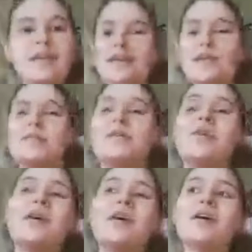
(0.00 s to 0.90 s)
you
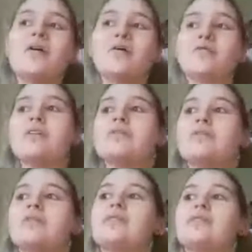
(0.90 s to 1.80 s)
or
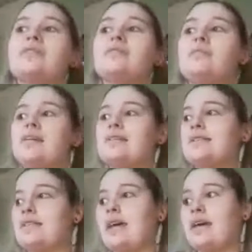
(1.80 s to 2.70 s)
resources, because,
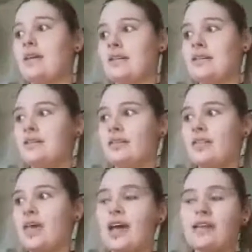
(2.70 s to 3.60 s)
like,
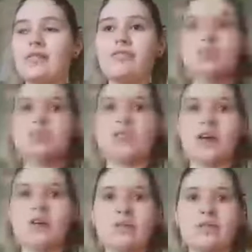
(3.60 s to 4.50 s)
they had to figure shit out
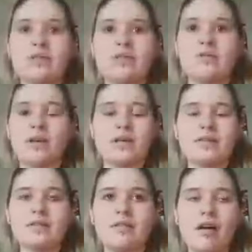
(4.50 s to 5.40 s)
once too. And it's
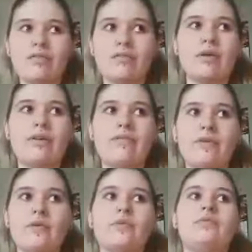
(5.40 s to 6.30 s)
awful if
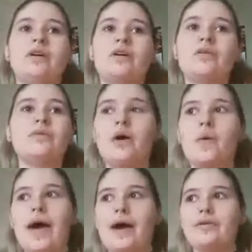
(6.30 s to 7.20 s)
you don't know
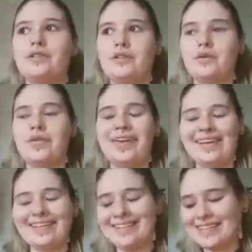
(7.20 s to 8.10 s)
how to do things.